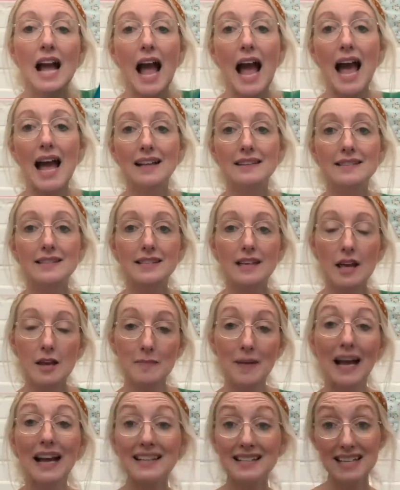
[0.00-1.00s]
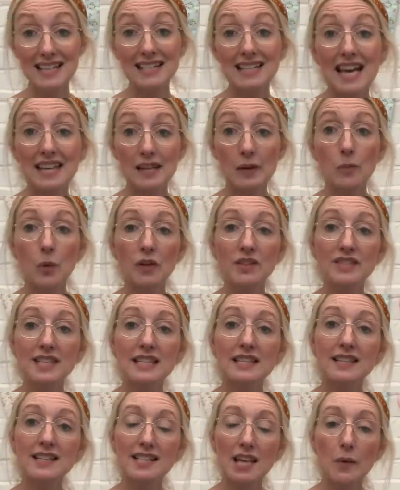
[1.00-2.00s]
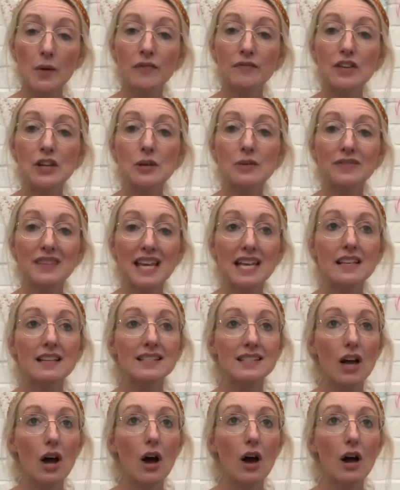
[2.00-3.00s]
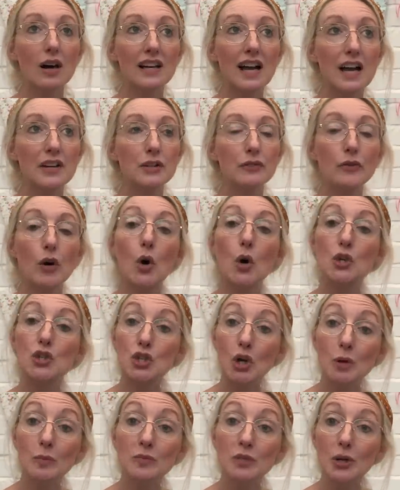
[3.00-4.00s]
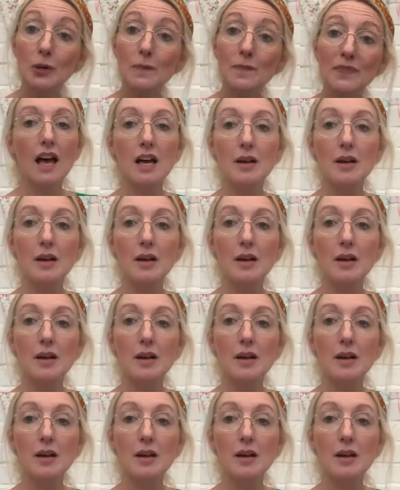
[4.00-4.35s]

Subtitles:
And as I said, I'm wanting to sew a few things that are kind of autumnal